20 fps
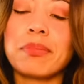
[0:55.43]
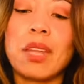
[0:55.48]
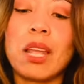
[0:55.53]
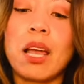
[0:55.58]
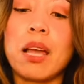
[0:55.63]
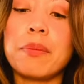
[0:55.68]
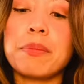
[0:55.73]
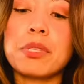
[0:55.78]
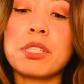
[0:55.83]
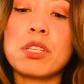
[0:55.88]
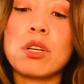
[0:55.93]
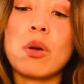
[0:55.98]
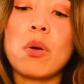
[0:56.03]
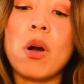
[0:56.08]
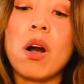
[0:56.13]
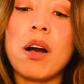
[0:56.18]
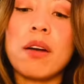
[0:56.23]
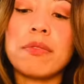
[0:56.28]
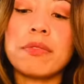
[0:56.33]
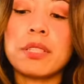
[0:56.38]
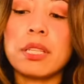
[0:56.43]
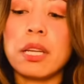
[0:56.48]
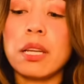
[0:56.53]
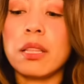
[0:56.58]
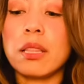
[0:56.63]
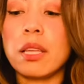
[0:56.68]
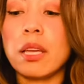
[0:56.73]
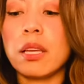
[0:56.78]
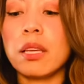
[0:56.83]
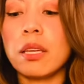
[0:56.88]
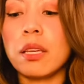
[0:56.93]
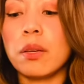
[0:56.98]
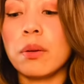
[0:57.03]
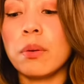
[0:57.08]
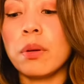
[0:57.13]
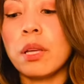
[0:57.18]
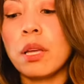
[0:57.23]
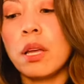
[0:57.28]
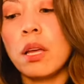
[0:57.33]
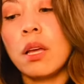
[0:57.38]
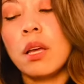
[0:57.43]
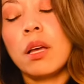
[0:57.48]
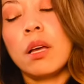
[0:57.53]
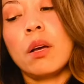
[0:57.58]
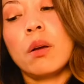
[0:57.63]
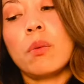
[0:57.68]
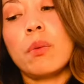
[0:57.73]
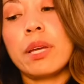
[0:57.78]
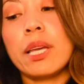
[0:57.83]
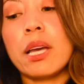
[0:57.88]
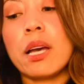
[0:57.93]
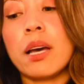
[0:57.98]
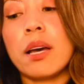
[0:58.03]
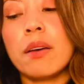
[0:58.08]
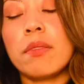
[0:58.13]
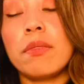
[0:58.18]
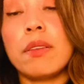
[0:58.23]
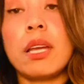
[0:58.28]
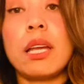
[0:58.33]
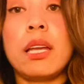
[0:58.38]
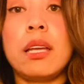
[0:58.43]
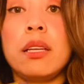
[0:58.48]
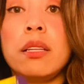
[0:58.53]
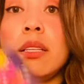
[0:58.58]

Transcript: I'm so off today. Thank you. We have a